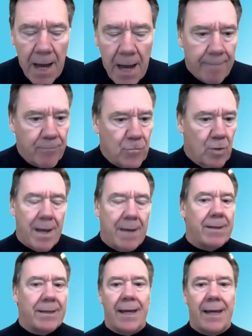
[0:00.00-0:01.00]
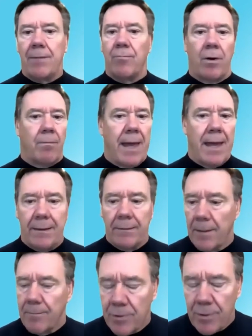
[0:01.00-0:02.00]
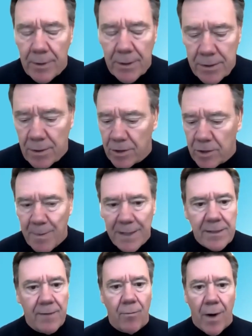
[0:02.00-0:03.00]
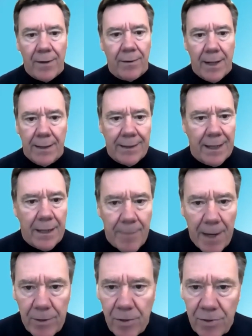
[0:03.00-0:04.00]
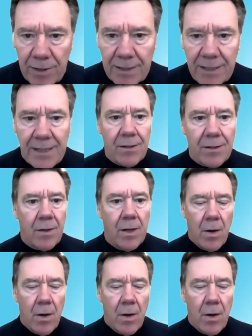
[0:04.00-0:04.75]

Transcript: You may be thinking, well, hey, lumber is so expensive. Why don't I think about using steel?